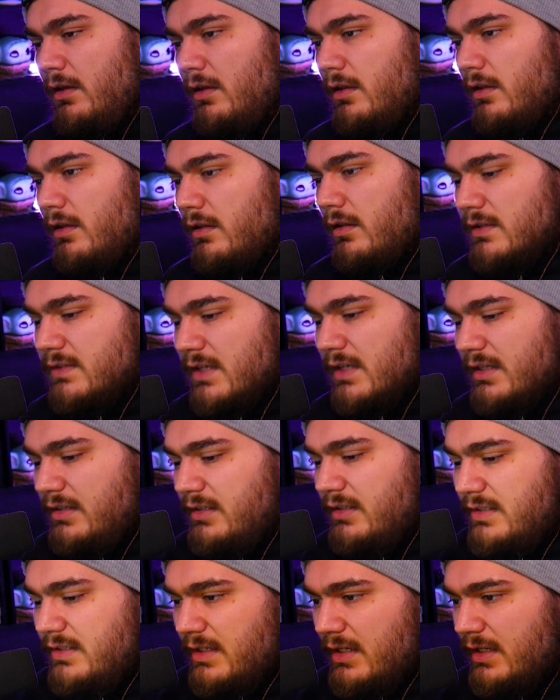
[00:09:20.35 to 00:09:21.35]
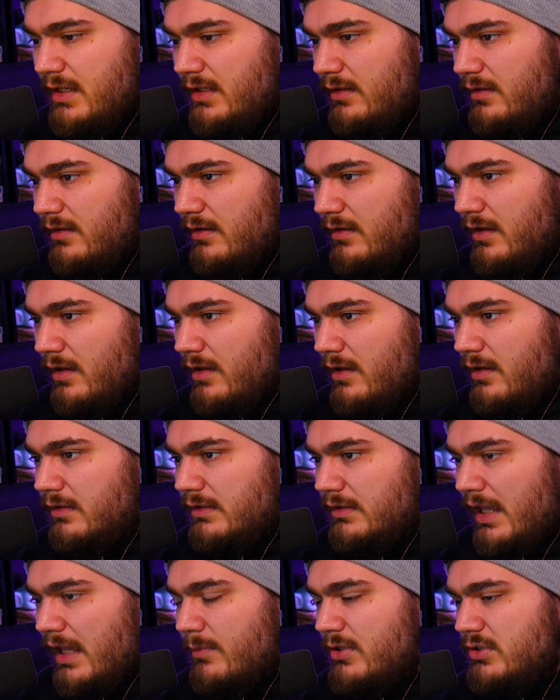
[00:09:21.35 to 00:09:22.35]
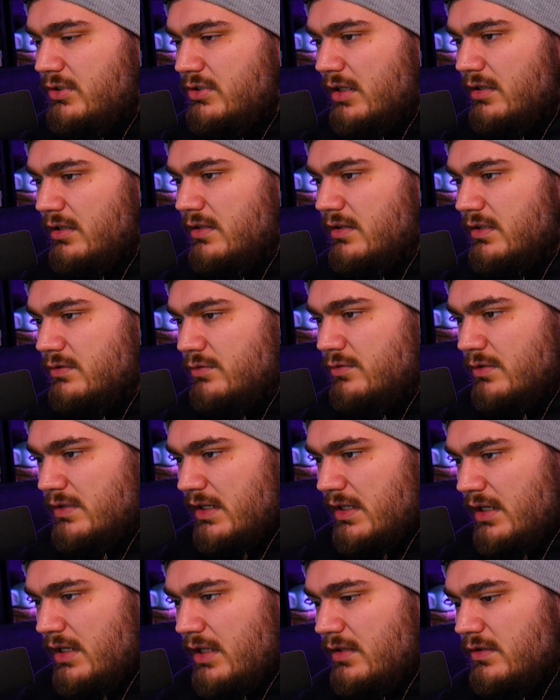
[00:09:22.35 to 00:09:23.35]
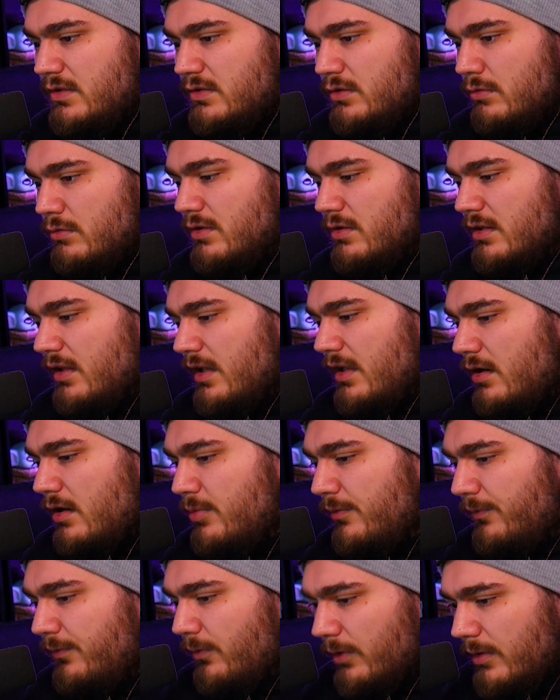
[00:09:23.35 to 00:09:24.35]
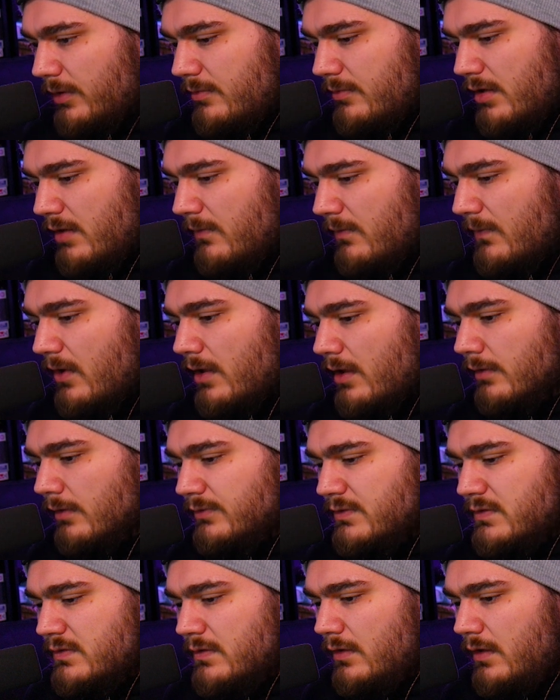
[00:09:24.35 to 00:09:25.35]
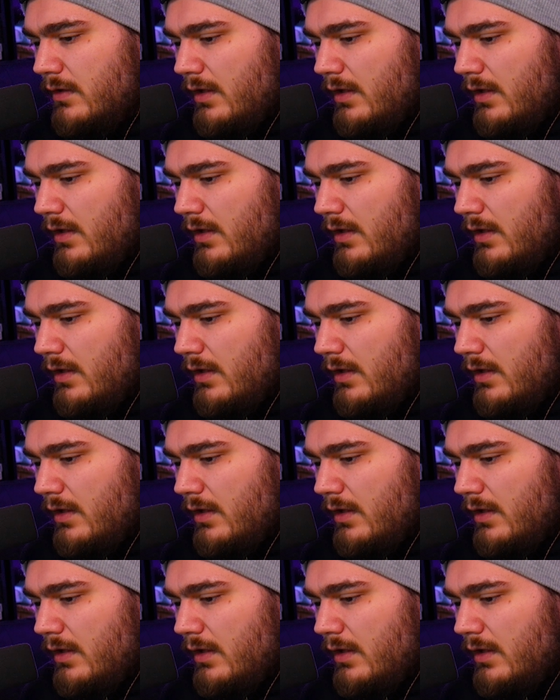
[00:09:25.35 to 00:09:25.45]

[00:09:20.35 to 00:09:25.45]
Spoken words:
Because I need to get damage done to this Dratini sooner than later before it evolves.